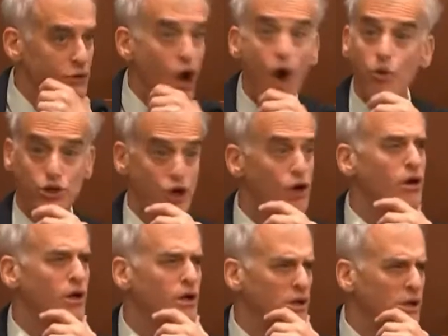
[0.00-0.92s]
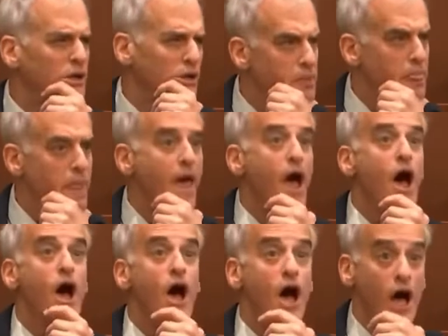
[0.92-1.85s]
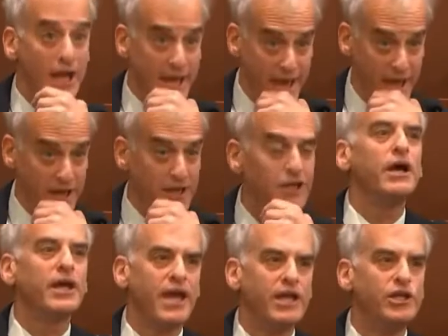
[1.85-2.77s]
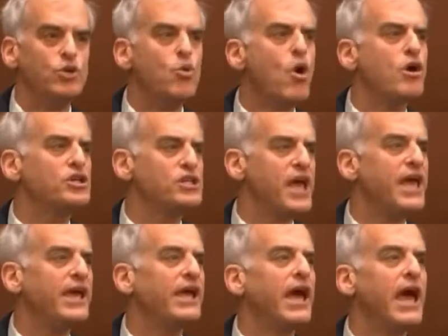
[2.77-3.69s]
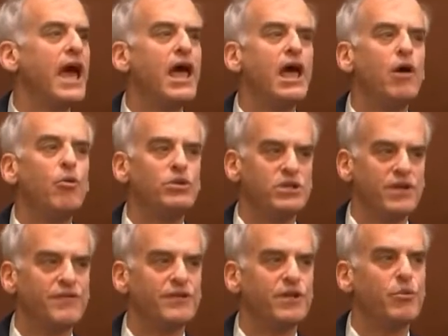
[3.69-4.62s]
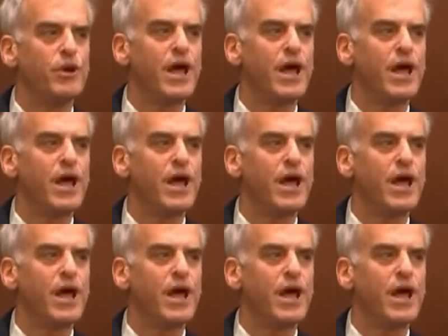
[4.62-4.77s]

Oh, sure. Again, you are saying different than what